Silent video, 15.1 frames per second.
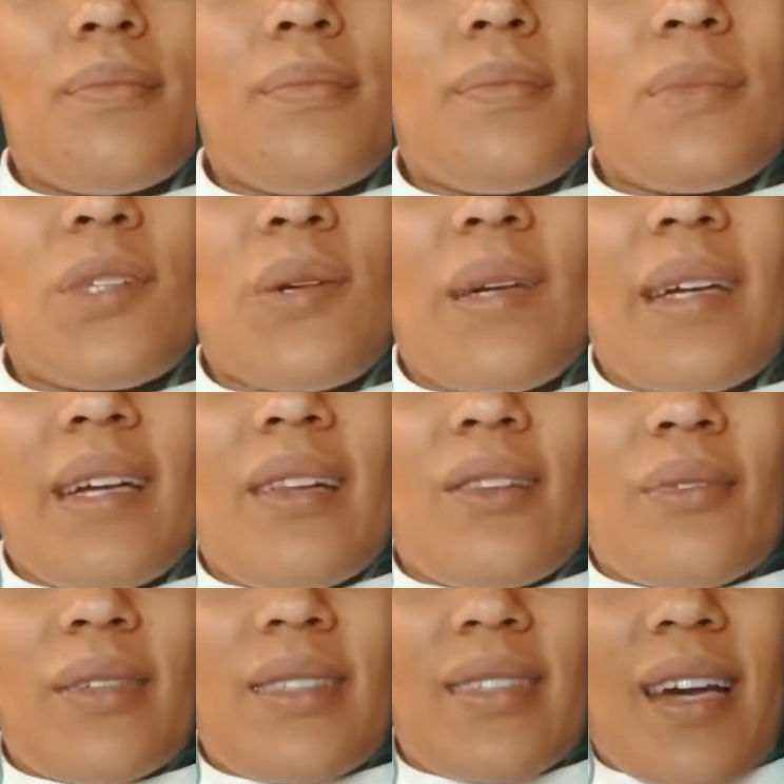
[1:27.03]
doing it in
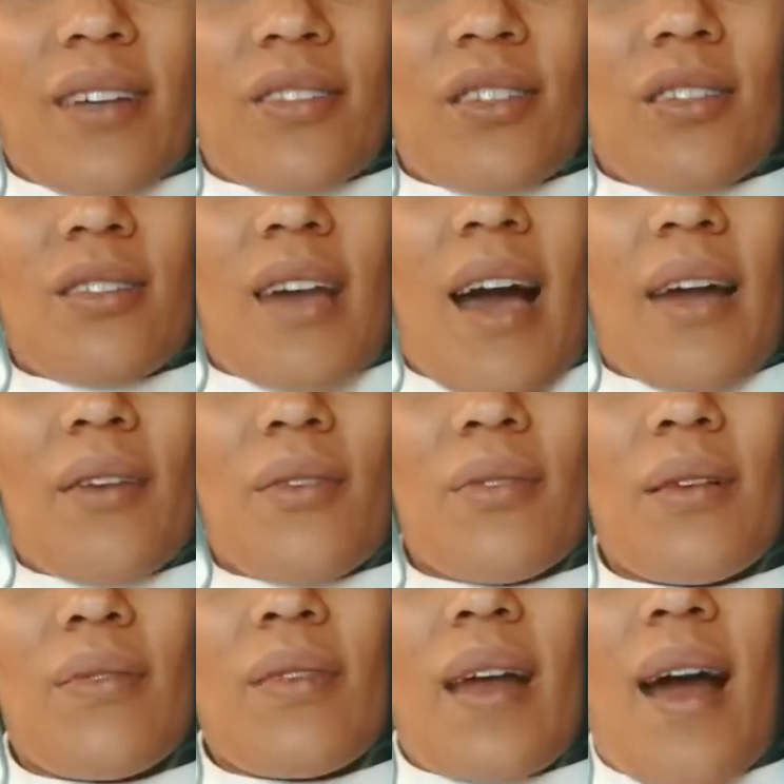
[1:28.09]
3 sections. I don't
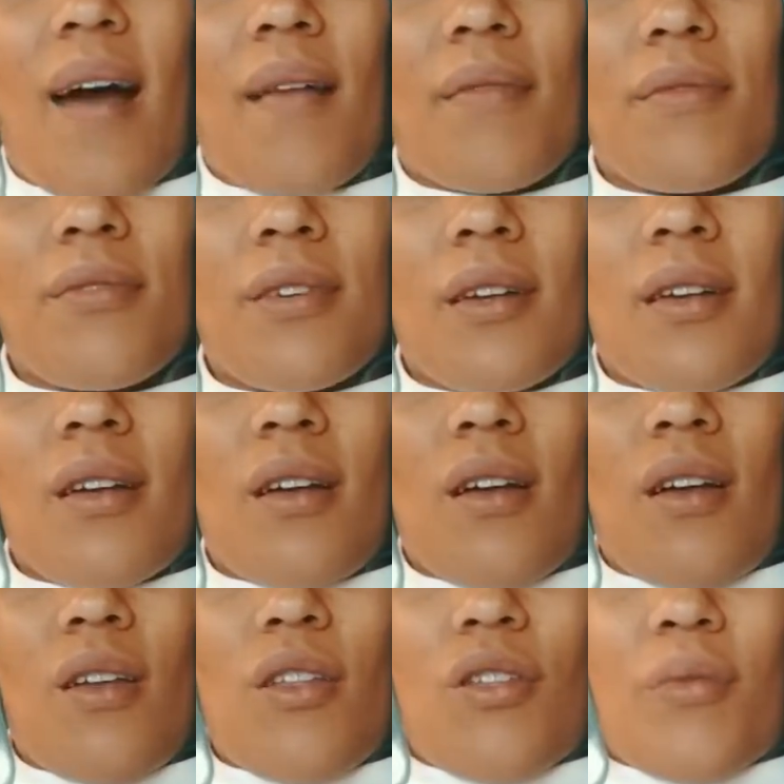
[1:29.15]
even have
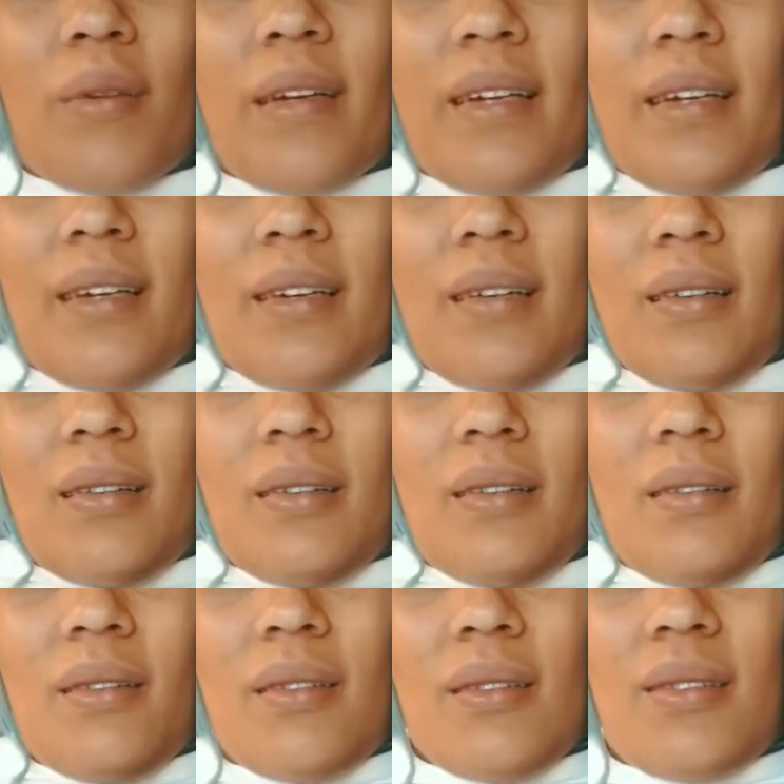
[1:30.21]
3
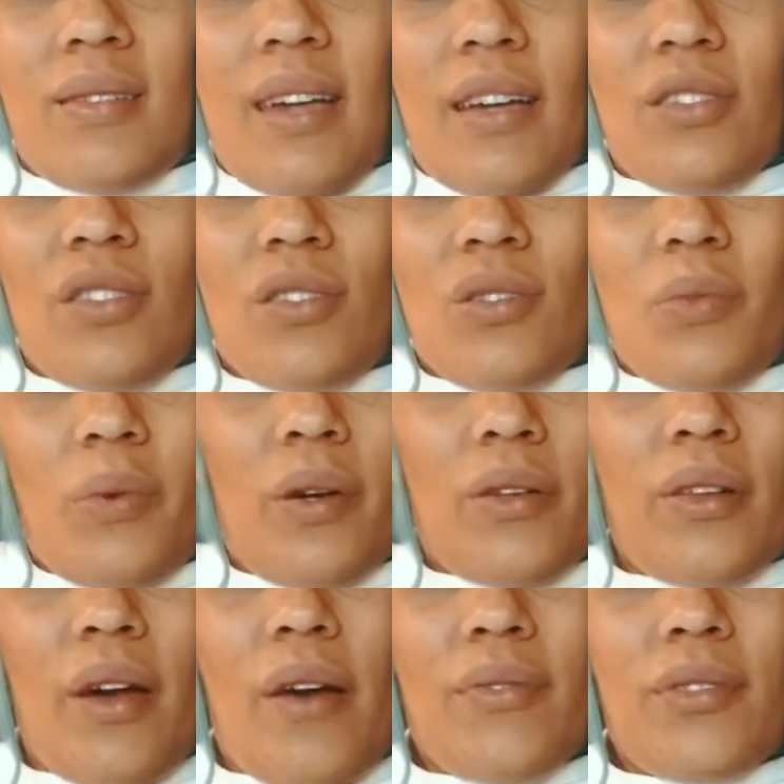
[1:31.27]
sections
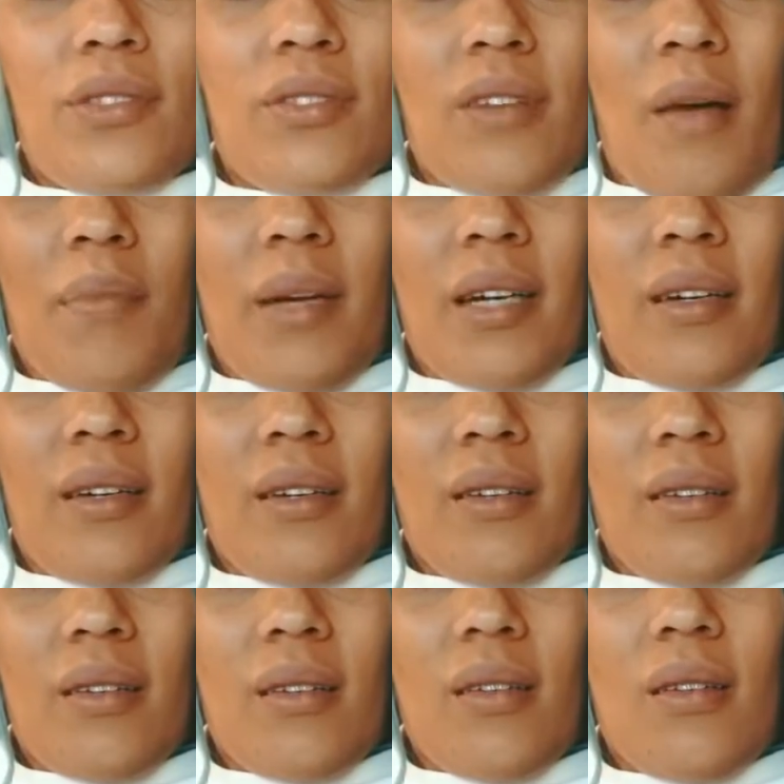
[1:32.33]
worth of stomach
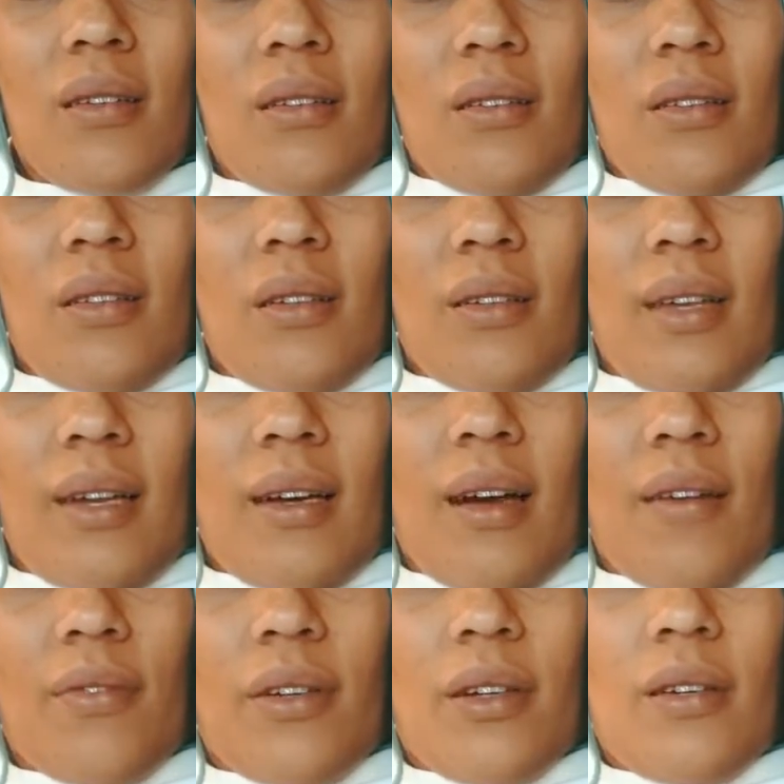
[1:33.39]
to like
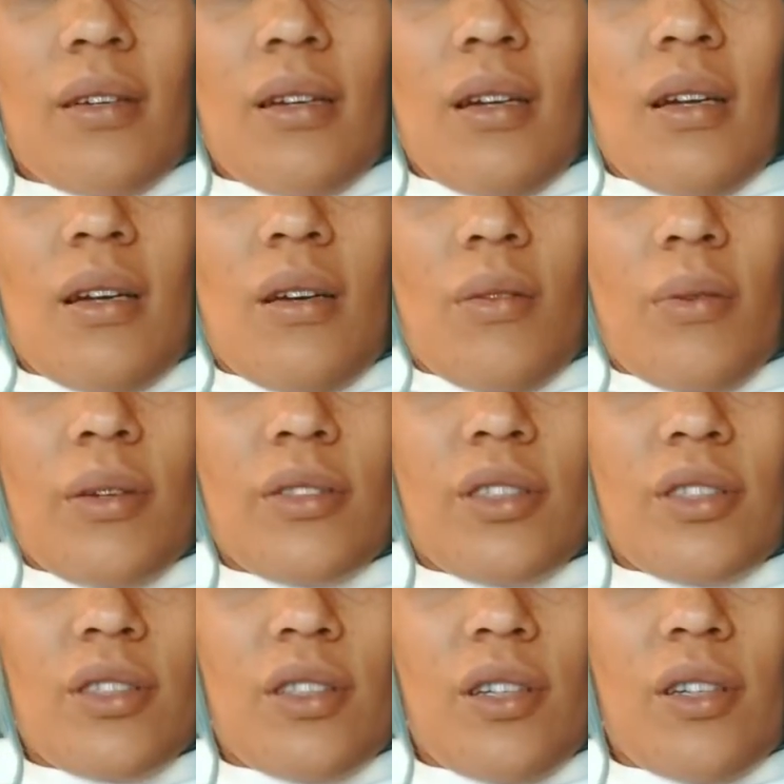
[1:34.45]
cover. We're
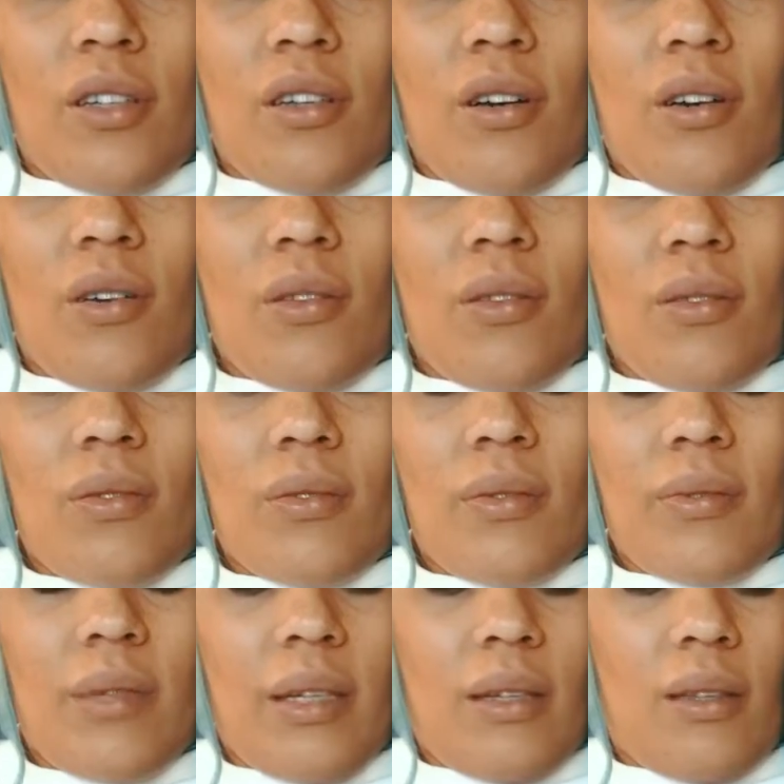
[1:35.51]
just gonna go
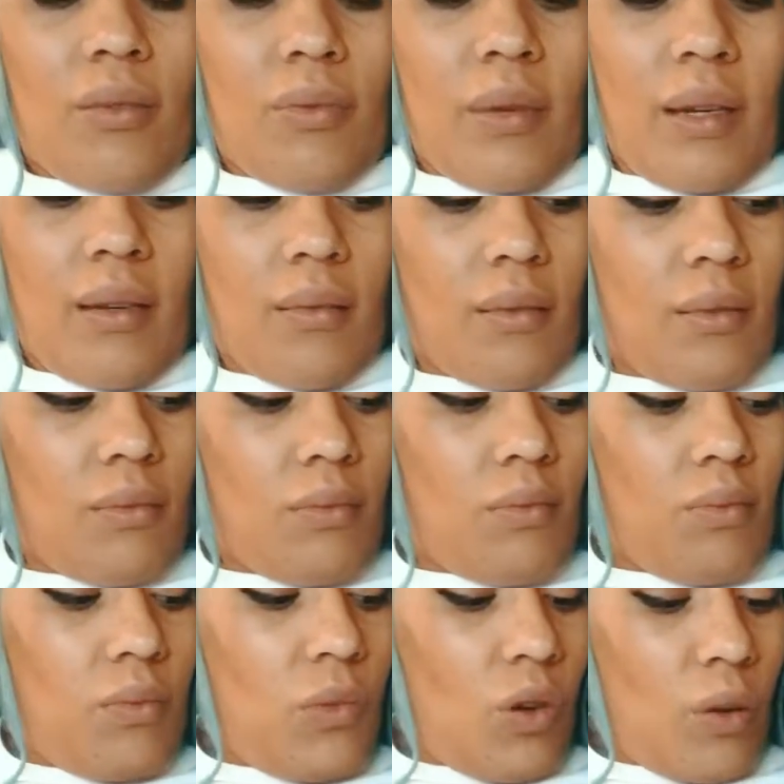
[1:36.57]
with what
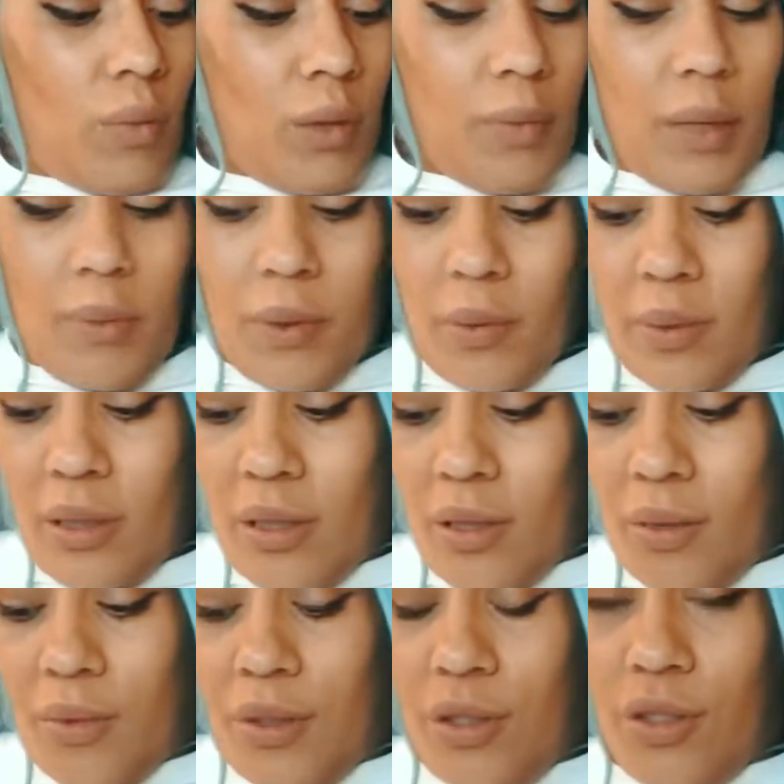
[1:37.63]
normal people would
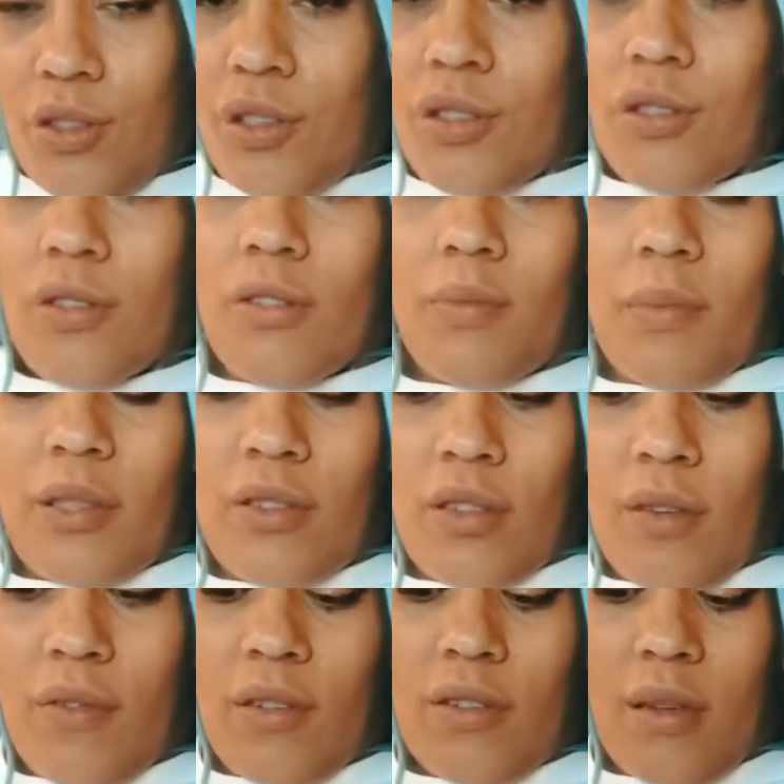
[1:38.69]
do, which is just as much
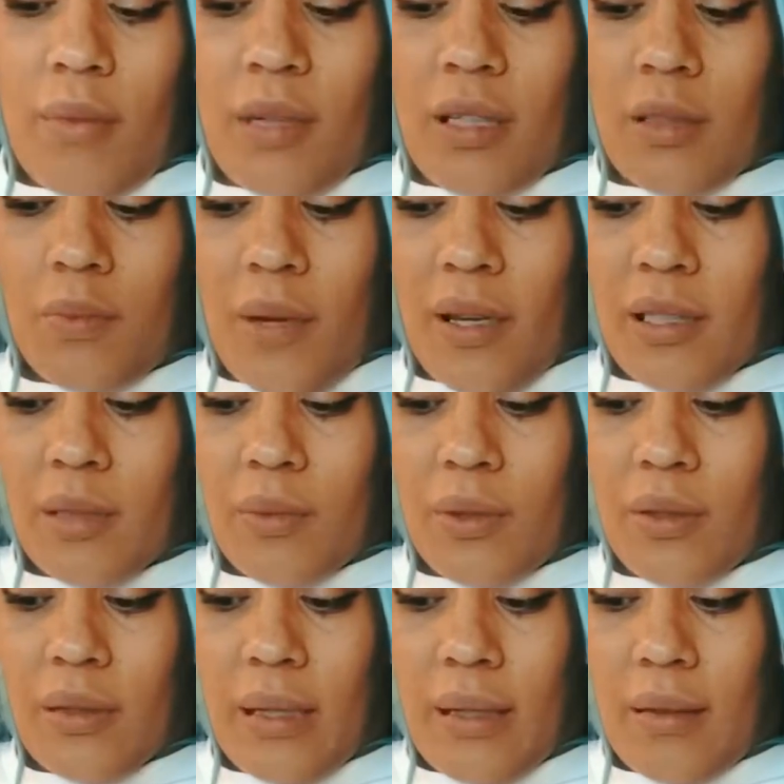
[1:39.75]
of the stomach as
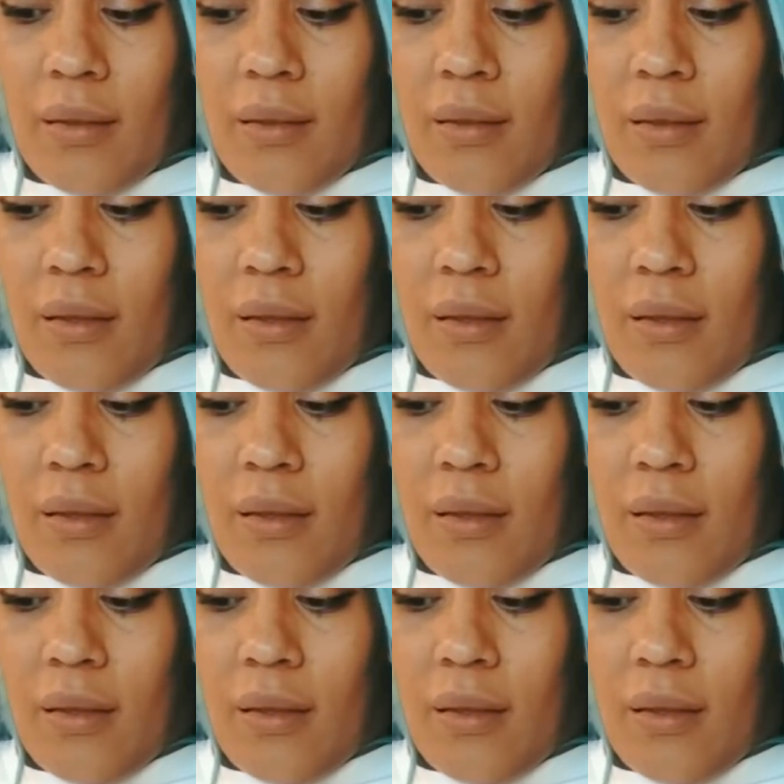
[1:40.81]
possible and